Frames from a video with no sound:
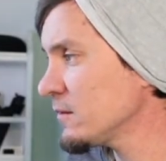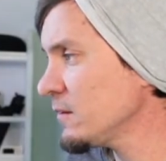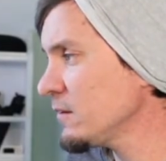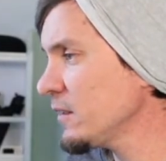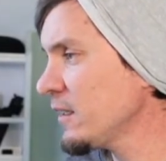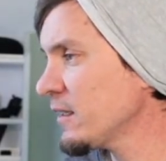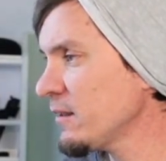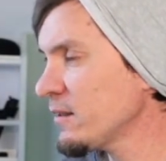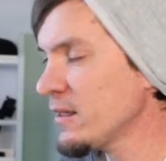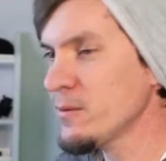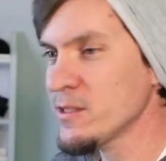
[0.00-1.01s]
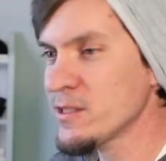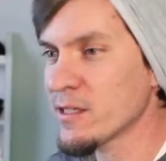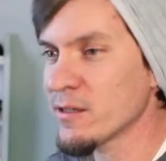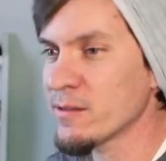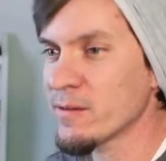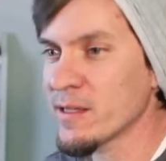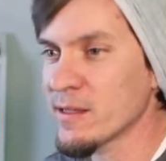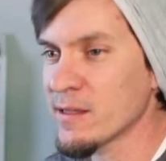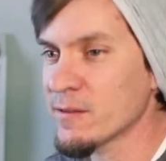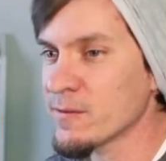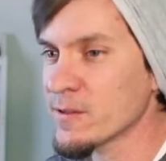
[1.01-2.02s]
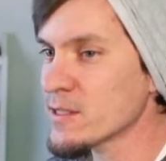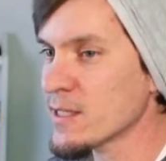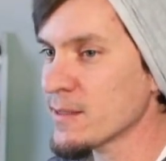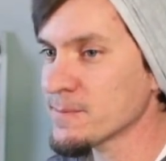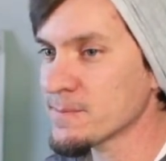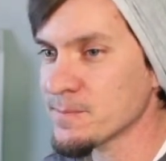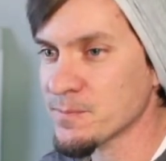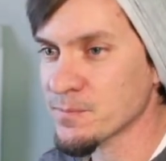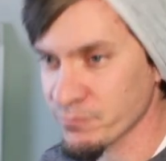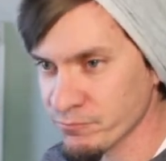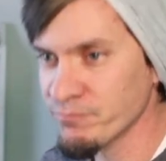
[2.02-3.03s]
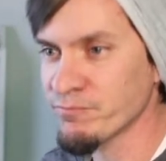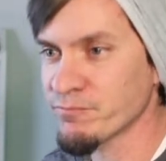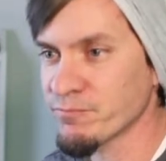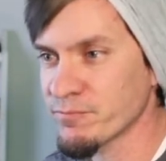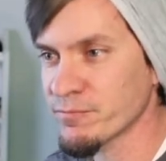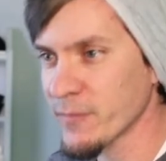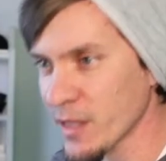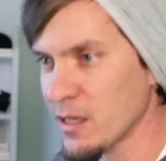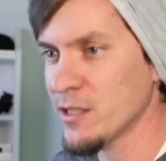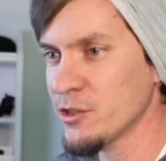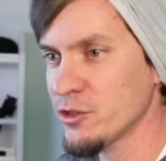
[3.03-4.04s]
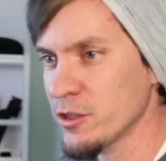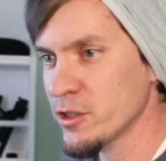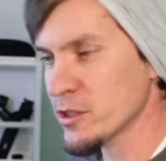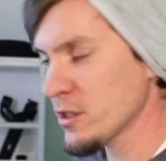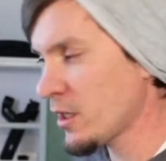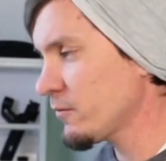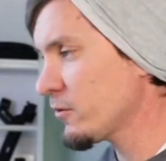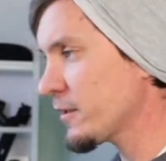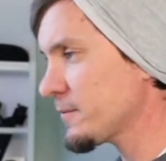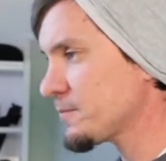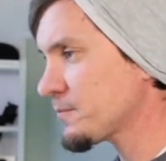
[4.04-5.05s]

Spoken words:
Oh yeah, that I was sharing the right thing the first time. Hmm, I should have just gone for it.